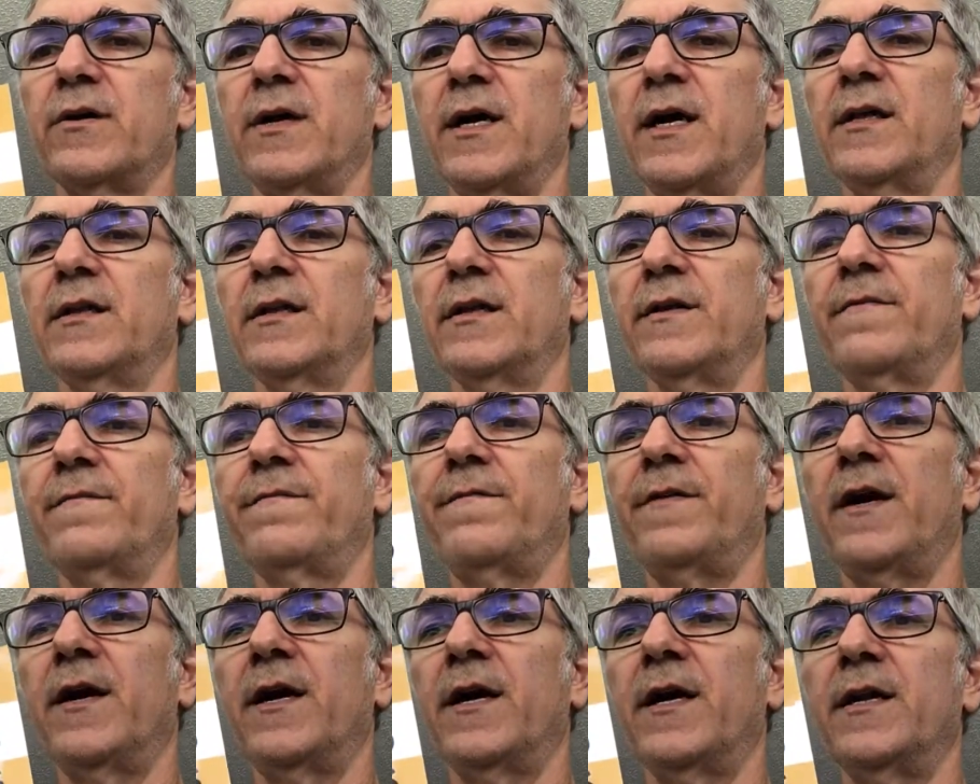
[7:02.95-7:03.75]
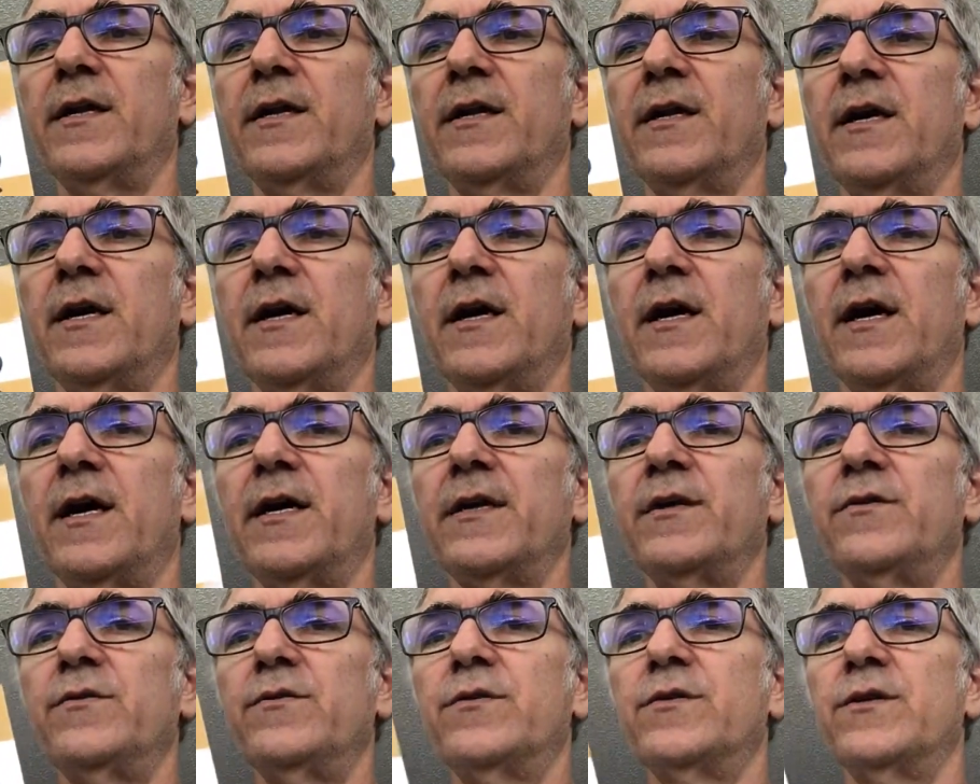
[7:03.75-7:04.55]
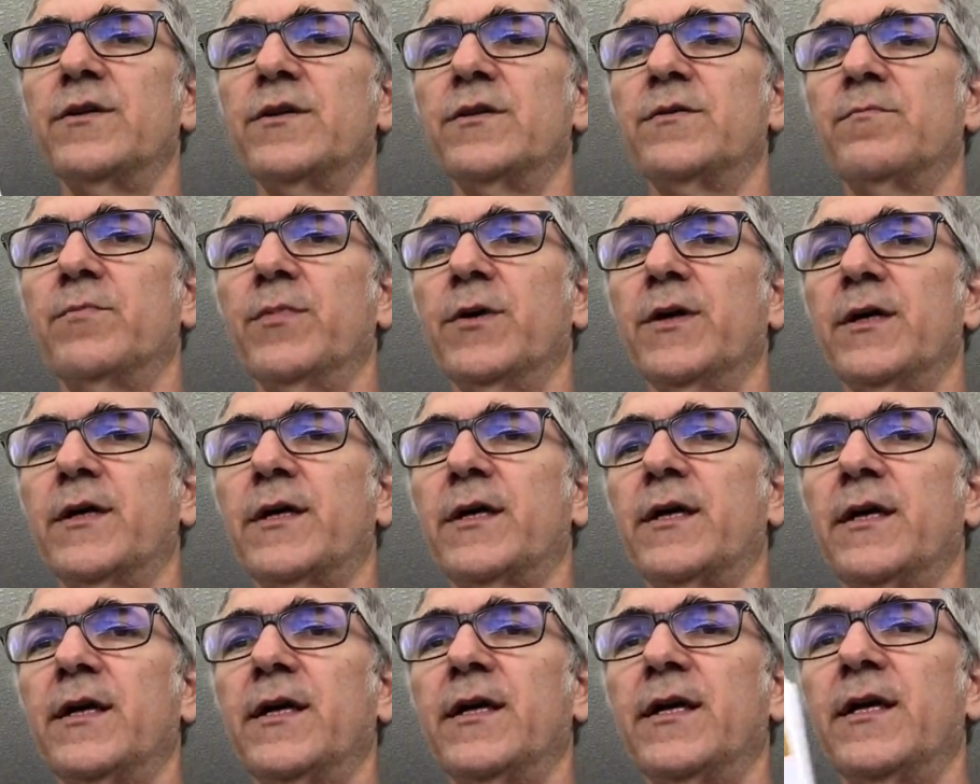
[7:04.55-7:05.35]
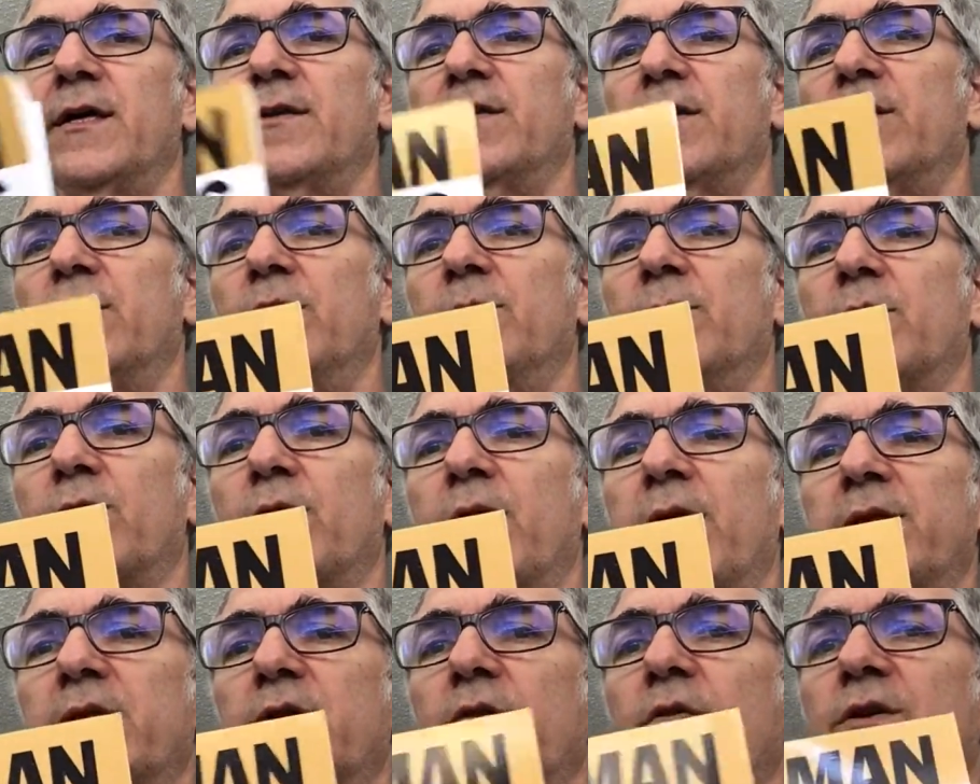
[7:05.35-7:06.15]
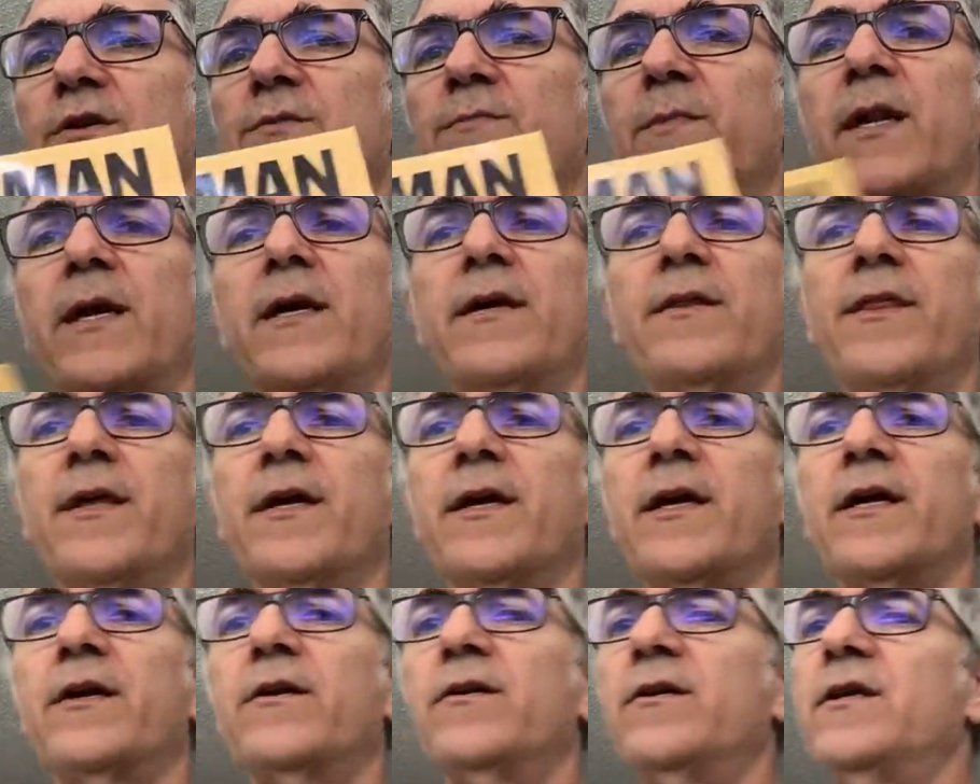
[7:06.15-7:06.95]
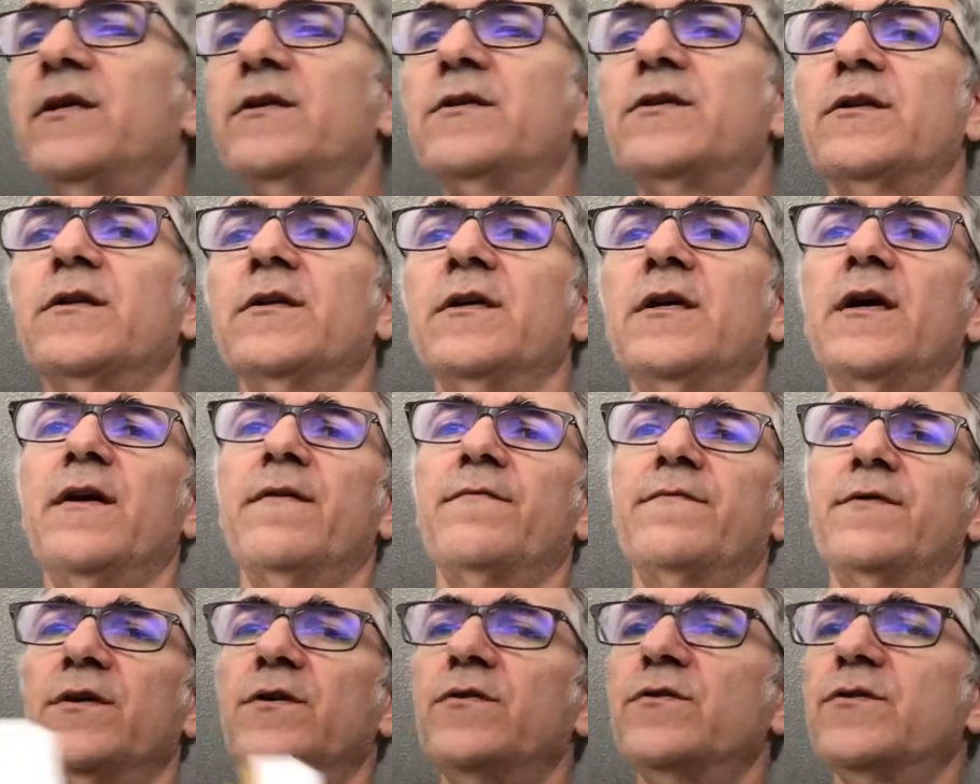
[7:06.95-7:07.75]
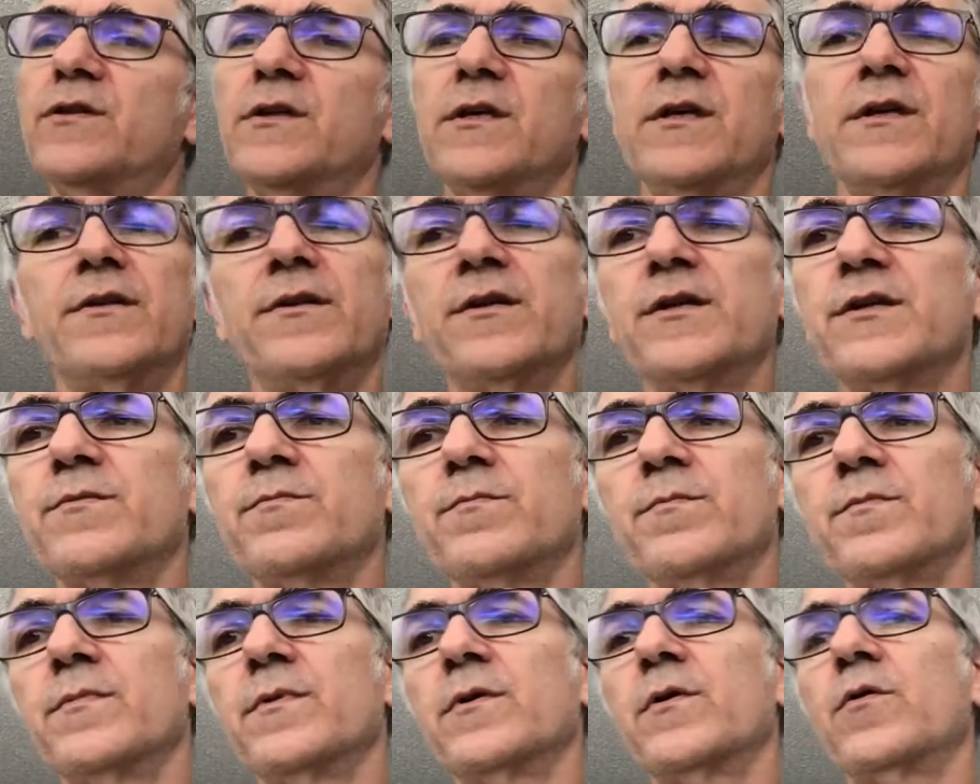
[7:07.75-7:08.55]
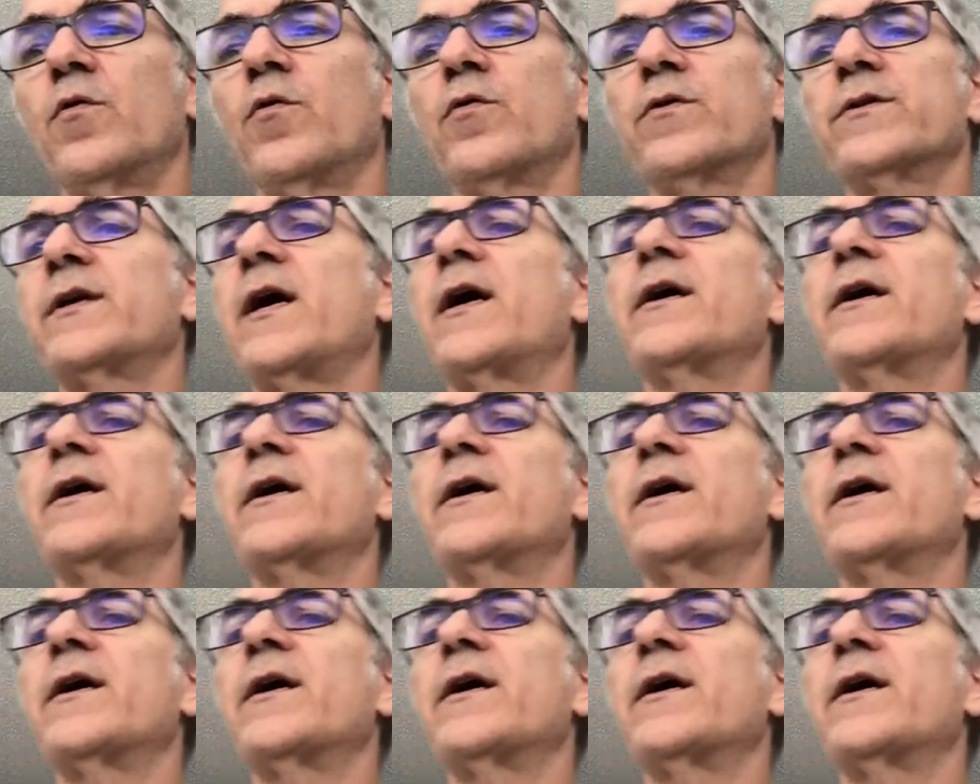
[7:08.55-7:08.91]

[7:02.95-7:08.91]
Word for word: Helen Fein. I use this book in the human rights course, but I think I could easily have used it in this course.